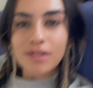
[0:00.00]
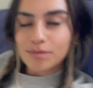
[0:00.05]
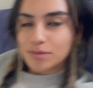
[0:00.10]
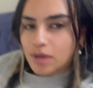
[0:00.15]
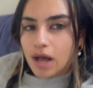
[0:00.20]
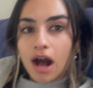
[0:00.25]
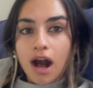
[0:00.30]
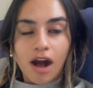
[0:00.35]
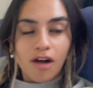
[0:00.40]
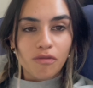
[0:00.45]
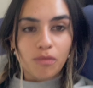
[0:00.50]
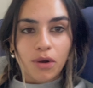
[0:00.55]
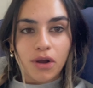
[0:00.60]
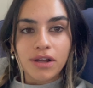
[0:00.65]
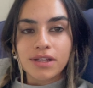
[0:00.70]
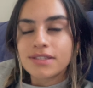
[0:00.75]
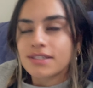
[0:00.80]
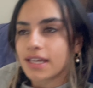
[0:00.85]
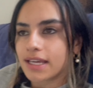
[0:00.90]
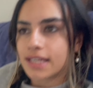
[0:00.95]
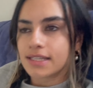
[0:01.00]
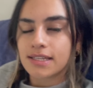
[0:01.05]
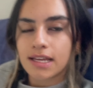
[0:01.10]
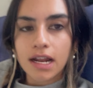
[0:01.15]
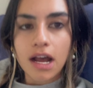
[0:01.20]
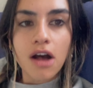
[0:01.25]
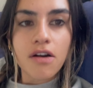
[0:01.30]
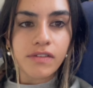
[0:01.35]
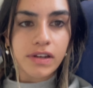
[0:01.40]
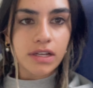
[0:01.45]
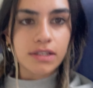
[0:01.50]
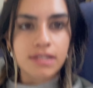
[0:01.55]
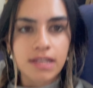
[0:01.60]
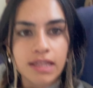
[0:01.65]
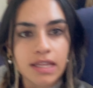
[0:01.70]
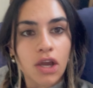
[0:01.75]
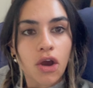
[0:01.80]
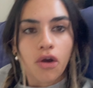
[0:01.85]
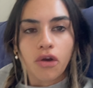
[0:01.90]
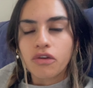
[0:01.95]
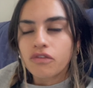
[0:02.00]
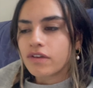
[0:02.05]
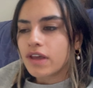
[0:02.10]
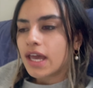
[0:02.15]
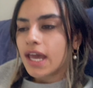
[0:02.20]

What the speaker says: half words. Like instead of oven, I'll say the ove.